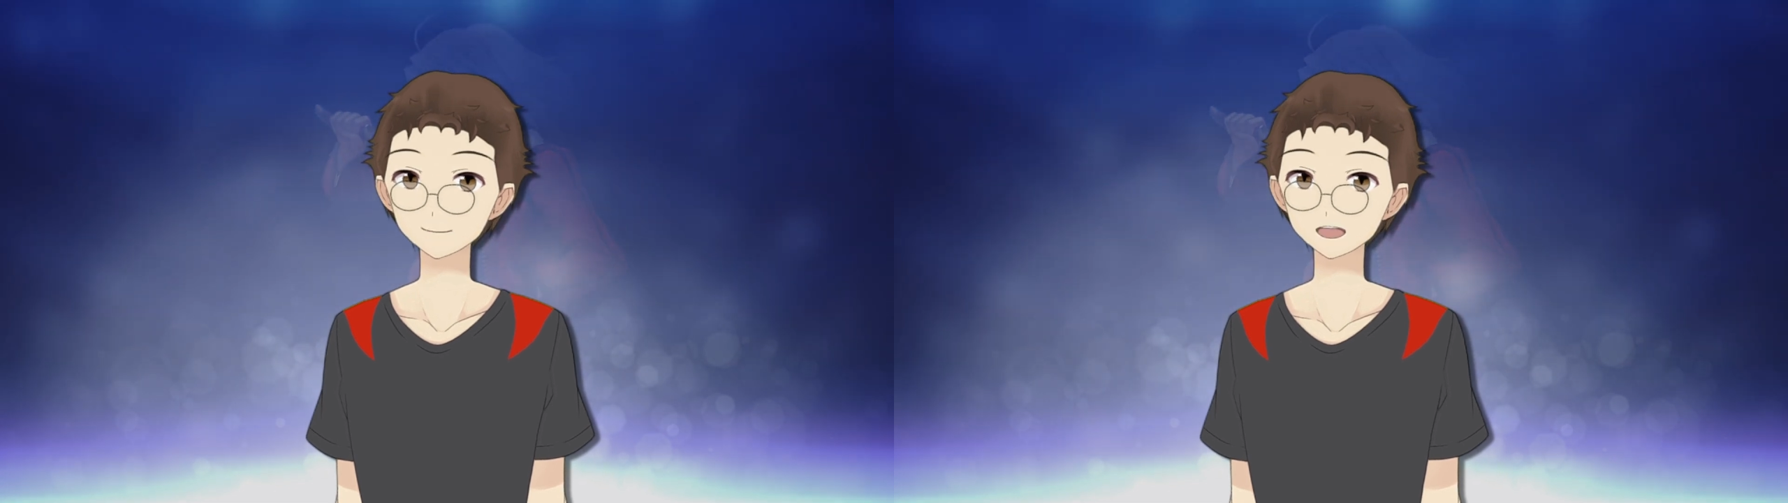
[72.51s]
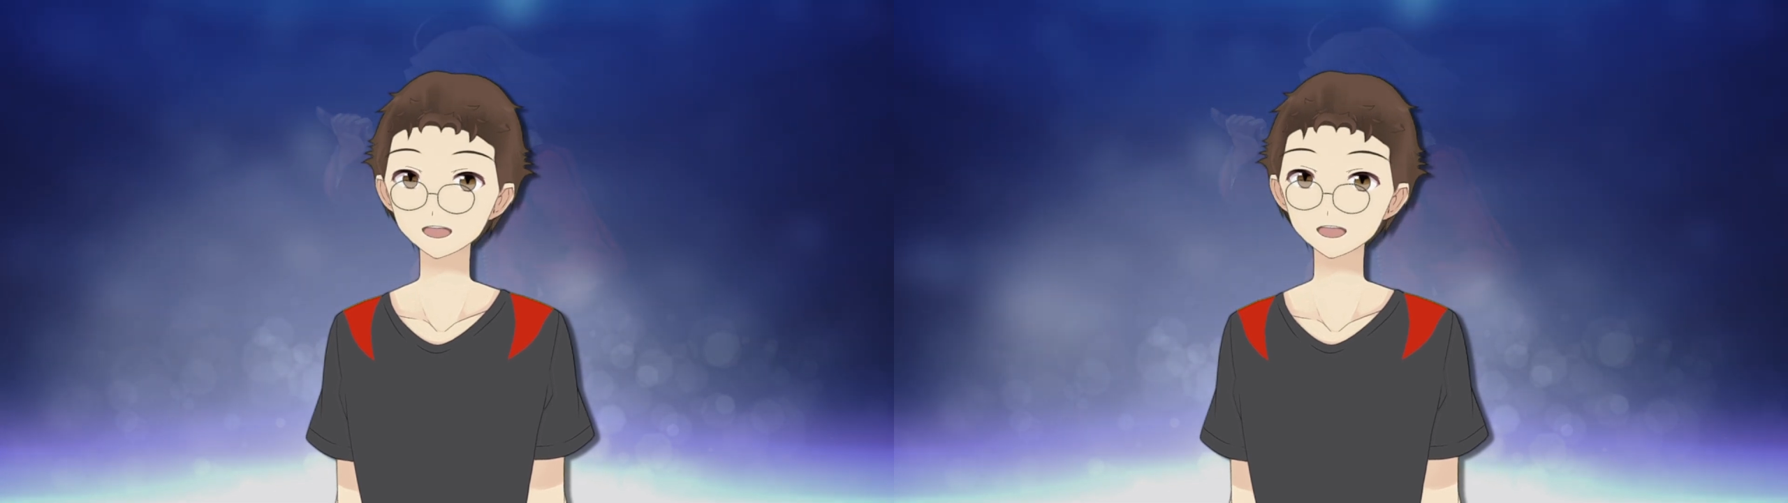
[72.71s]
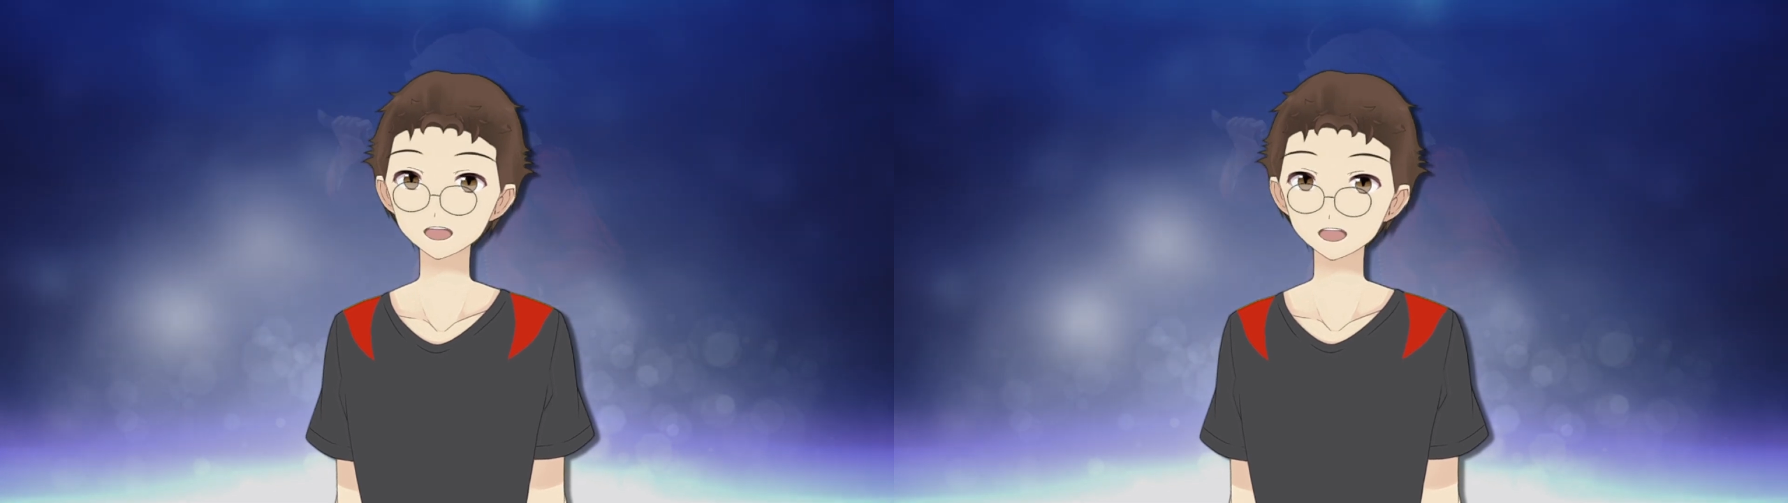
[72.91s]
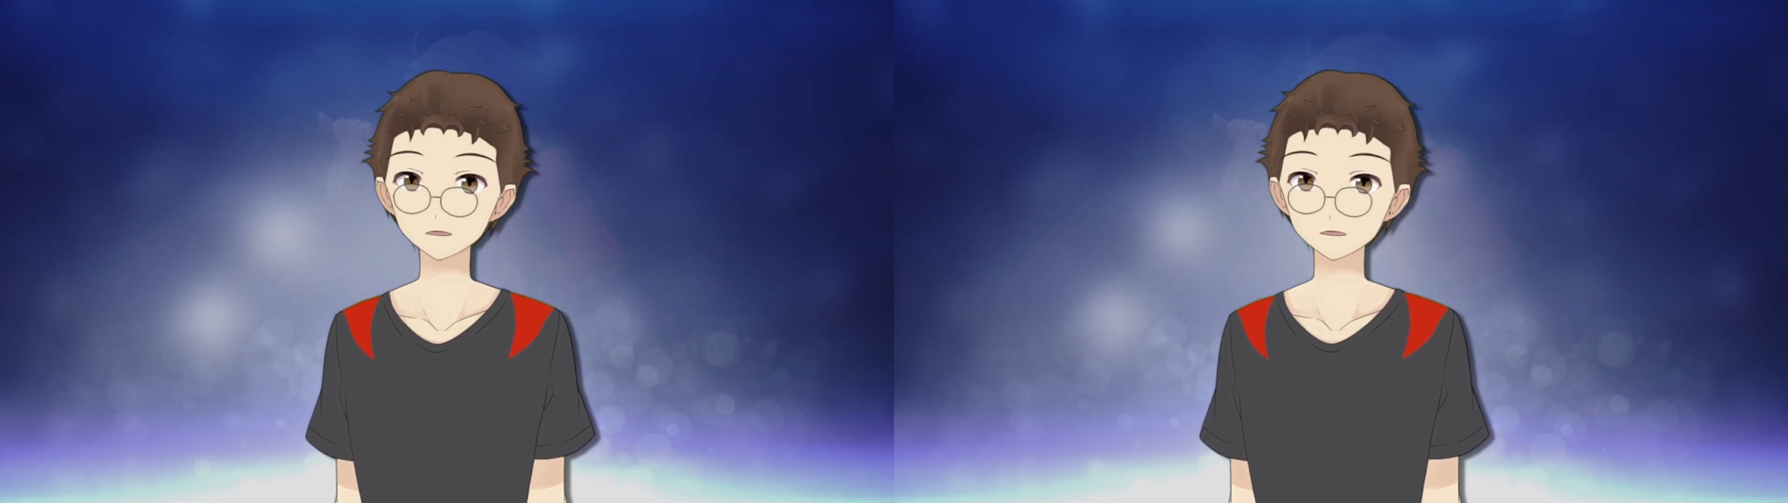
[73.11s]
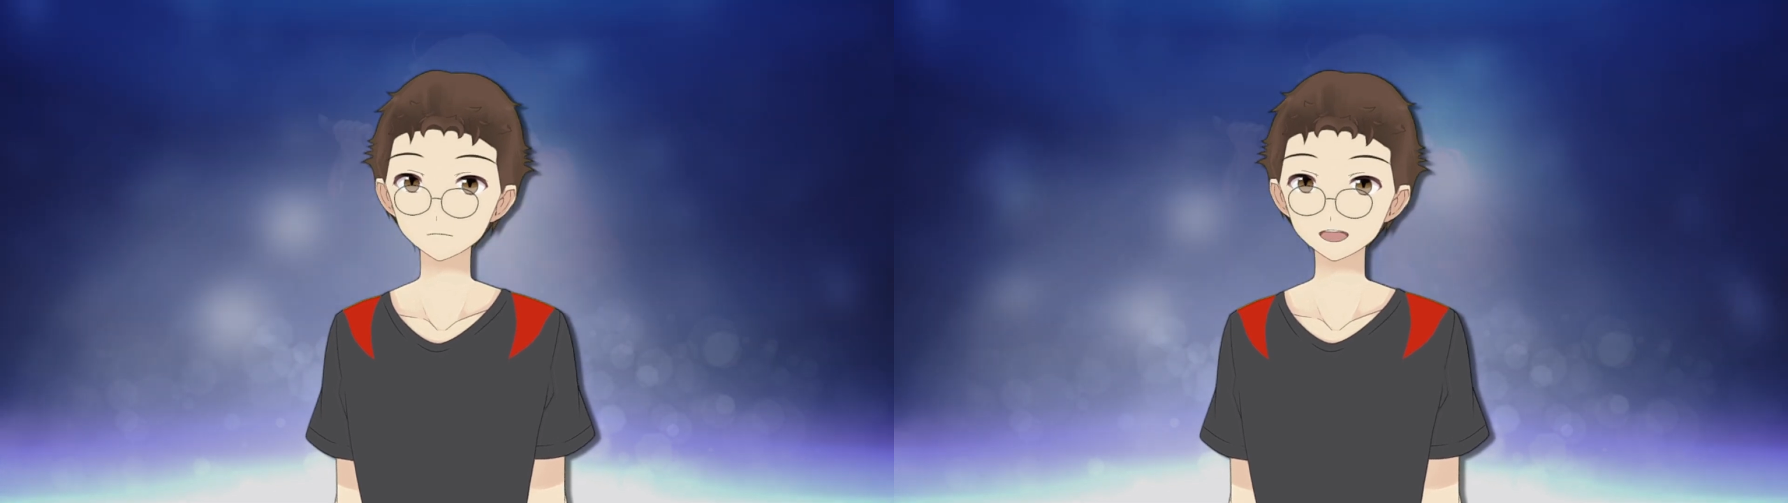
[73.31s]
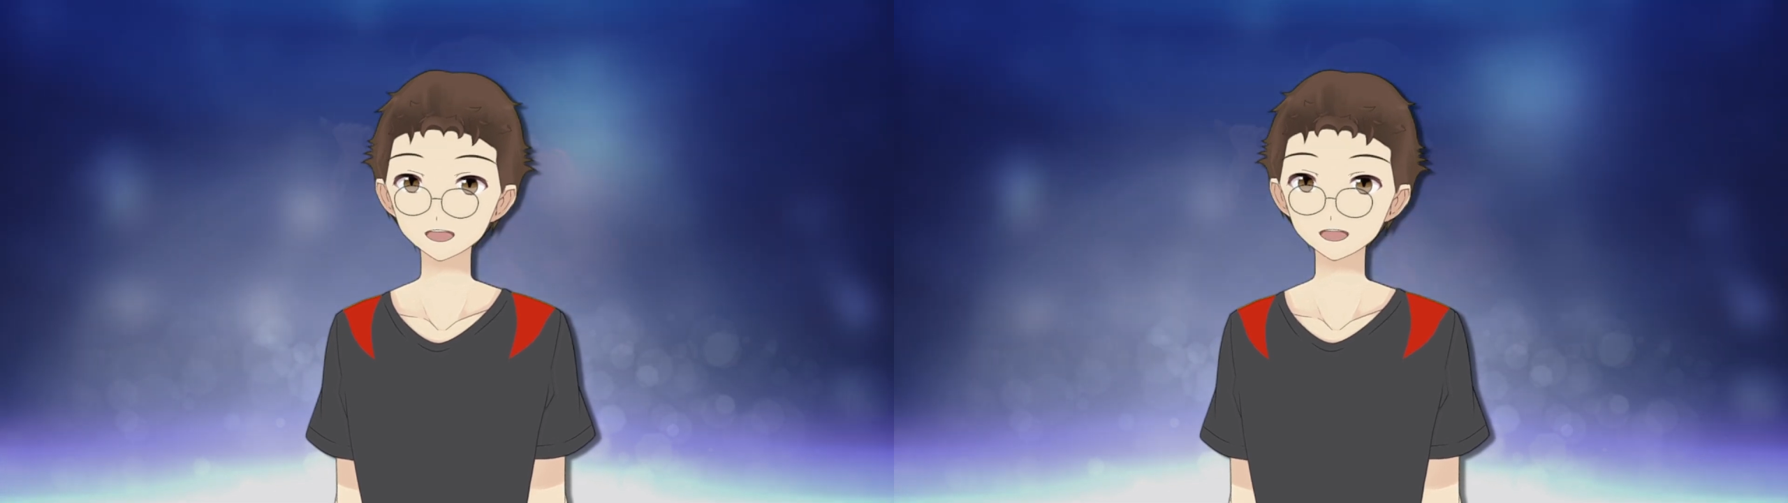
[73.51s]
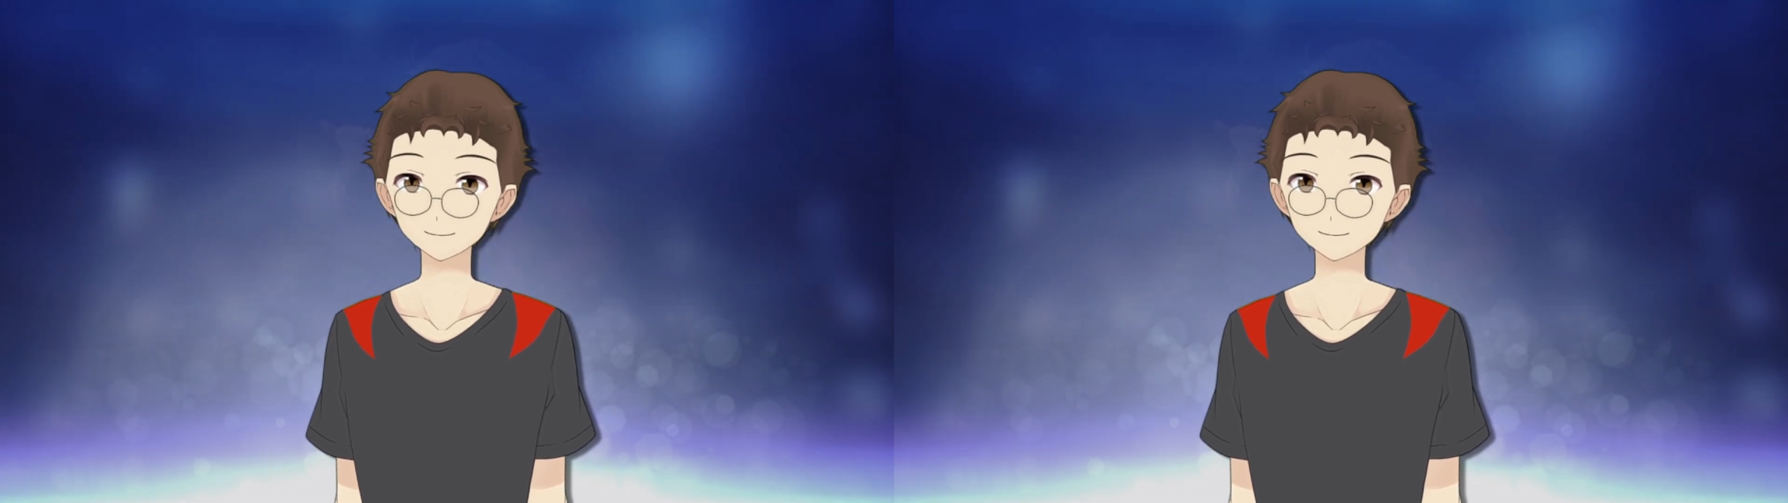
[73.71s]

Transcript: all these films, by the way.